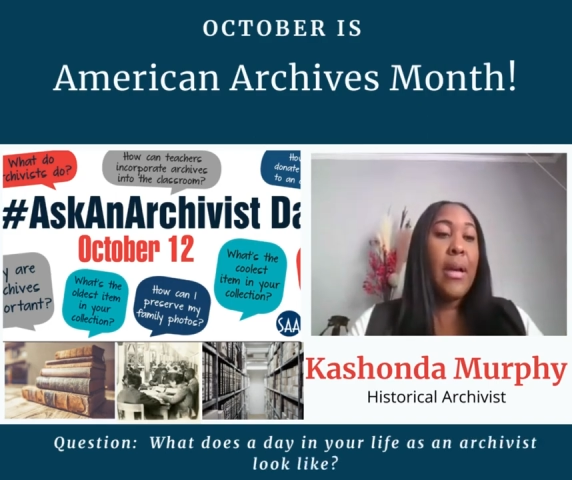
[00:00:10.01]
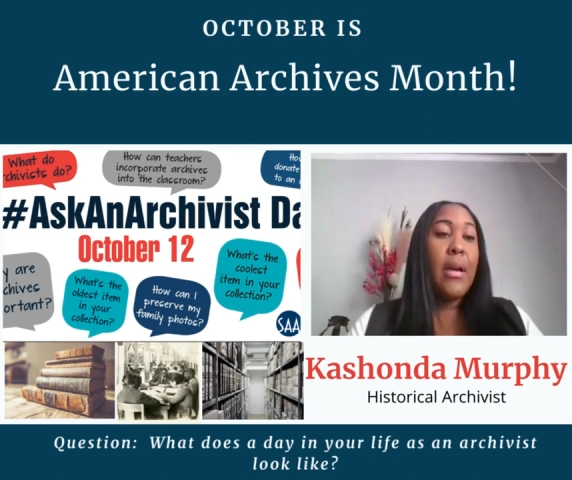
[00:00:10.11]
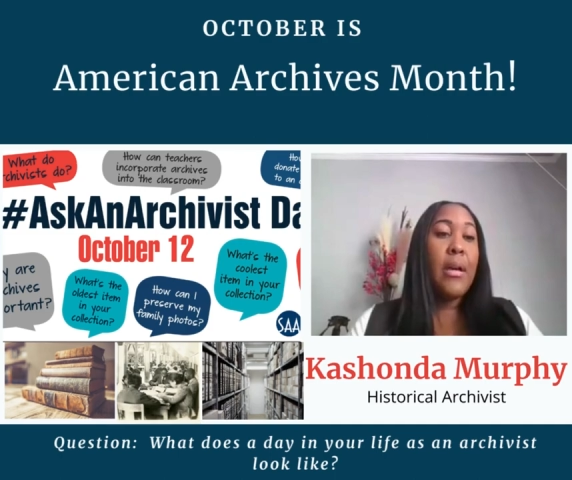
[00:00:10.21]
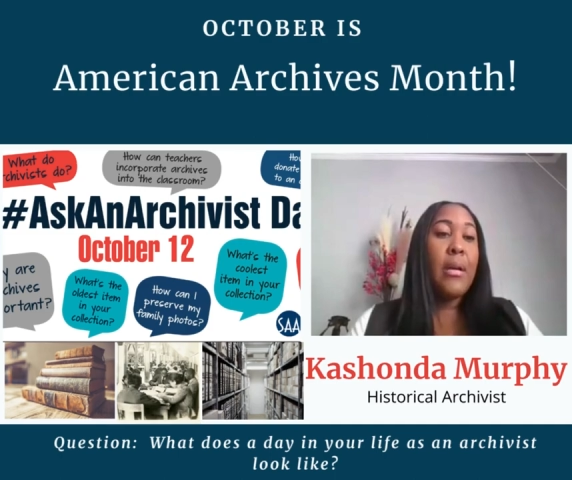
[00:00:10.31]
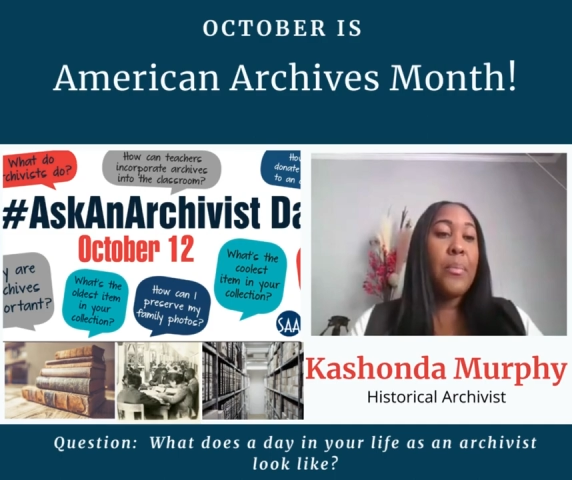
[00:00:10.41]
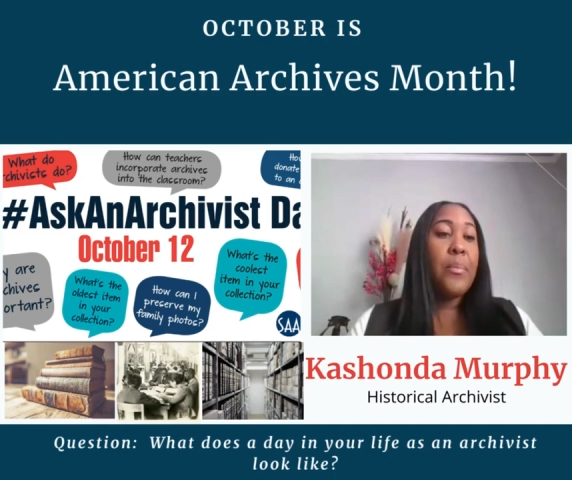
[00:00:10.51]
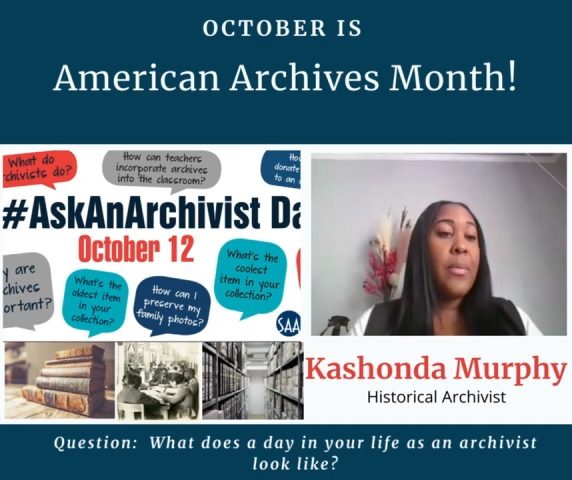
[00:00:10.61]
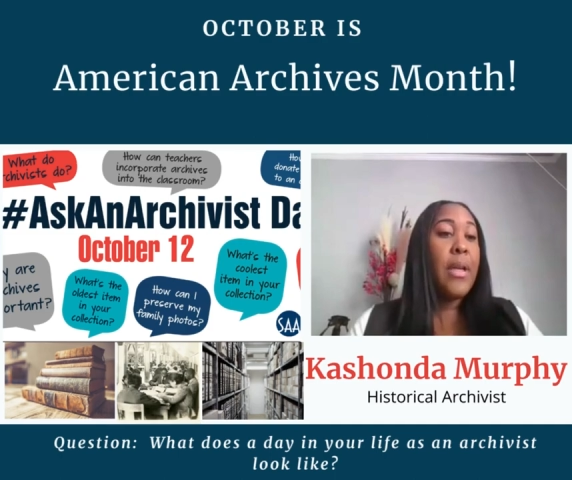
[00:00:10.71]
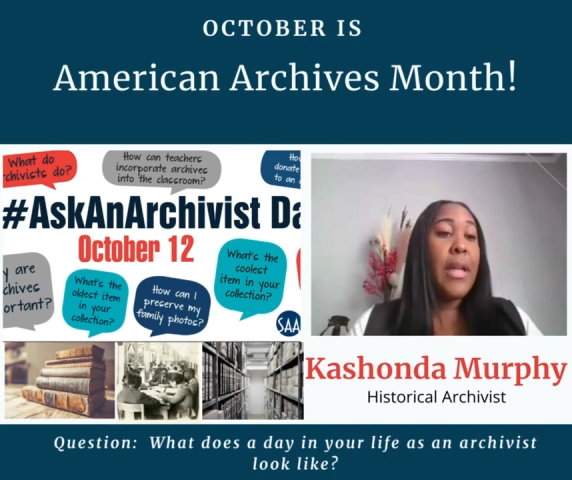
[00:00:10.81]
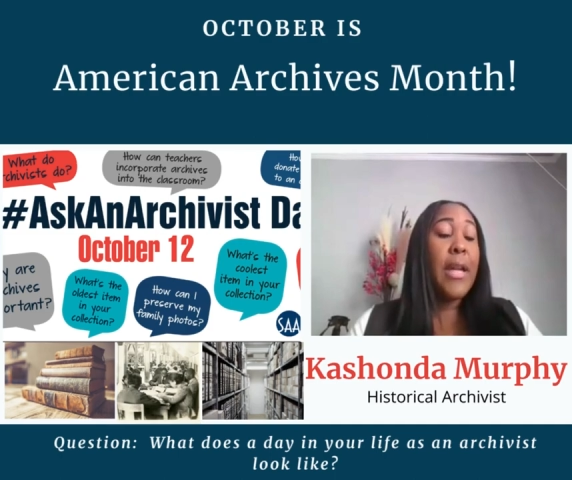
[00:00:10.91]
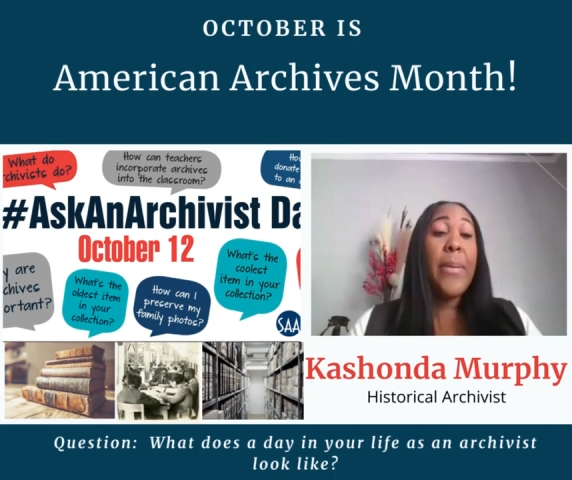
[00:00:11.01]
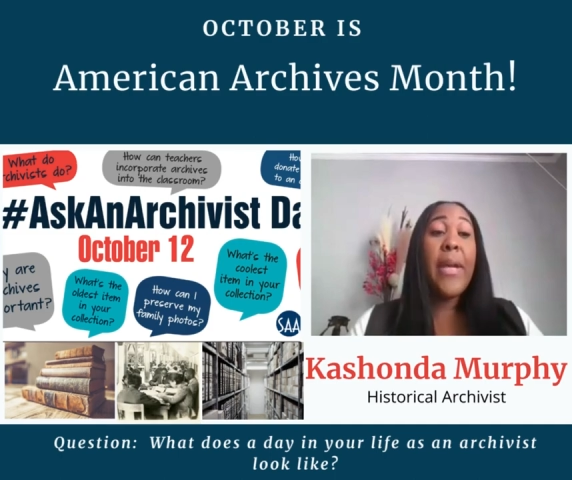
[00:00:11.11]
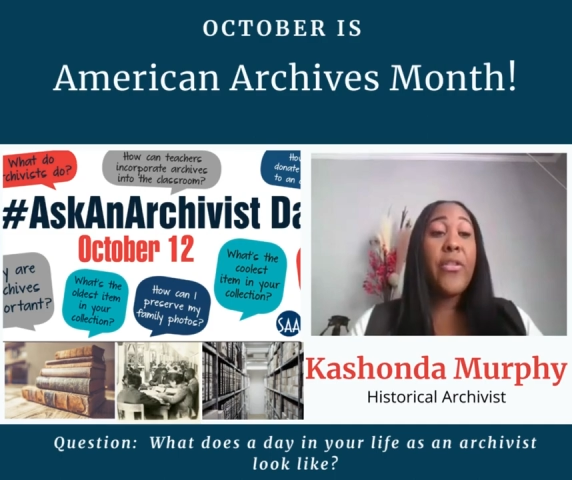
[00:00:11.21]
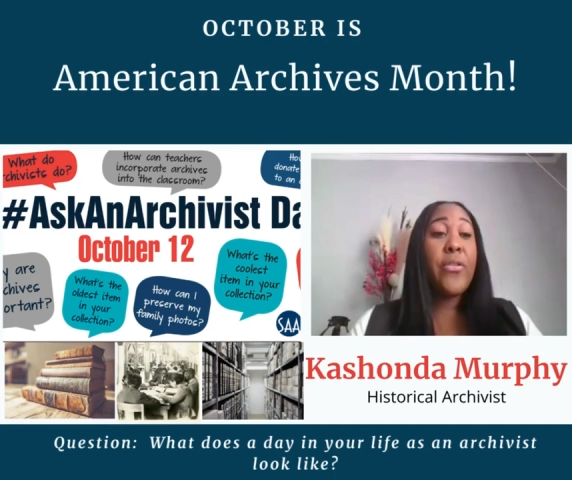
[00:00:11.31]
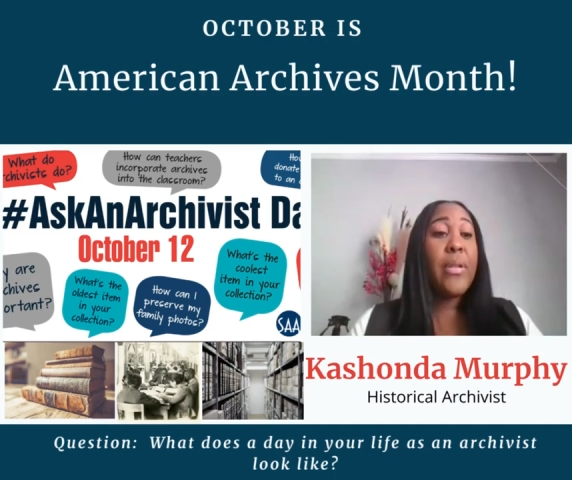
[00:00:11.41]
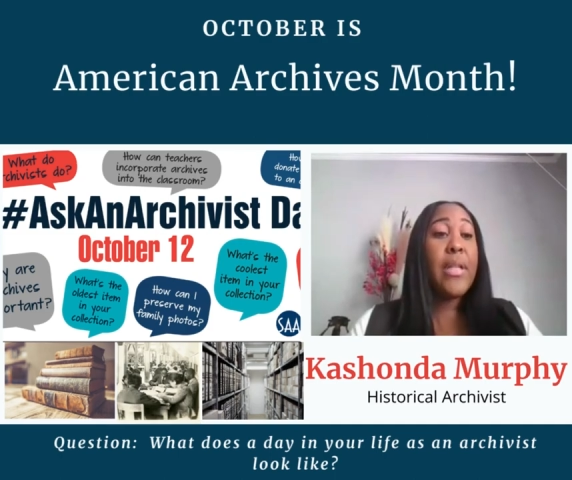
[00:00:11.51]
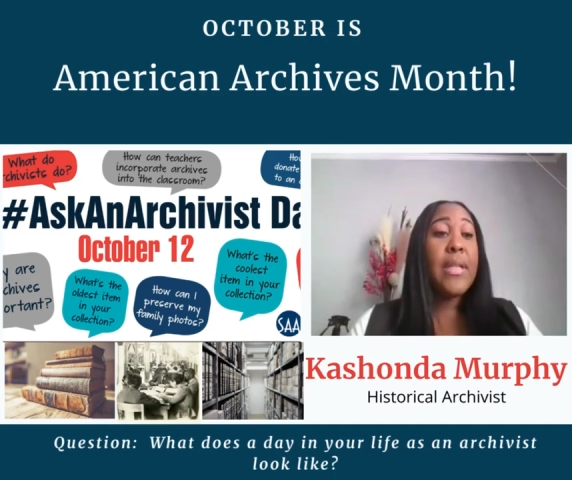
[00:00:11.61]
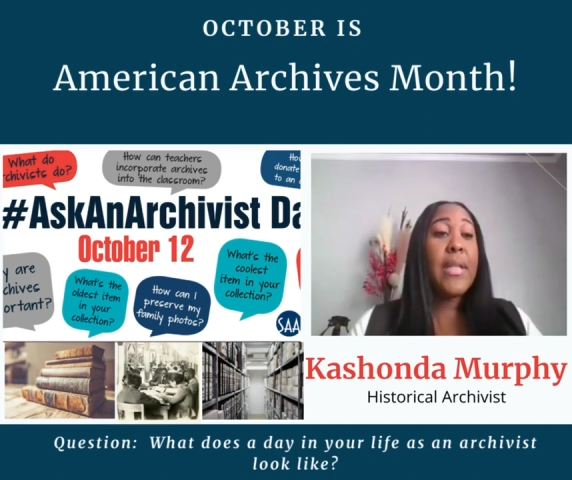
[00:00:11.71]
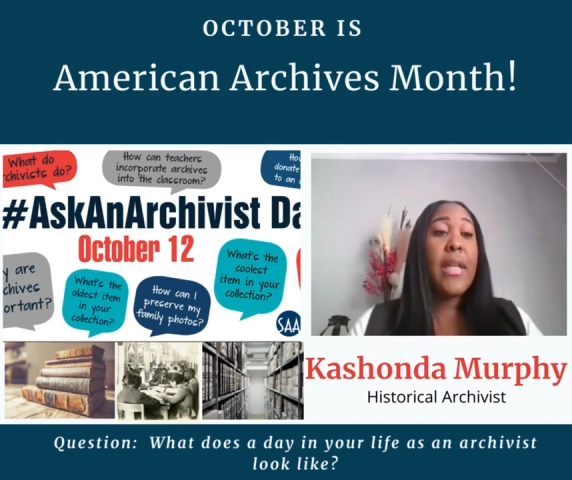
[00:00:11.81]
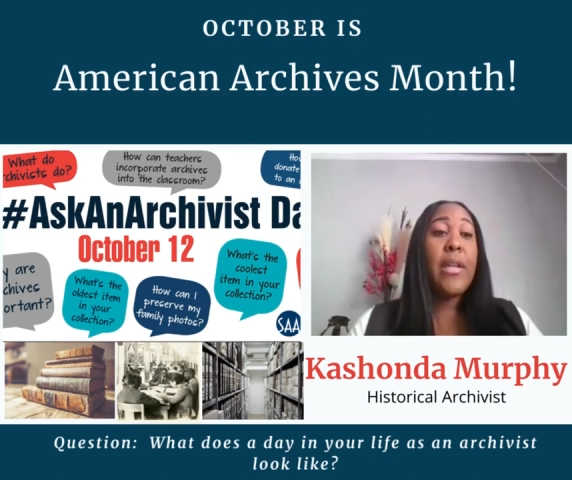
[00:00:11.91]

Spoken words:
A lot of patrons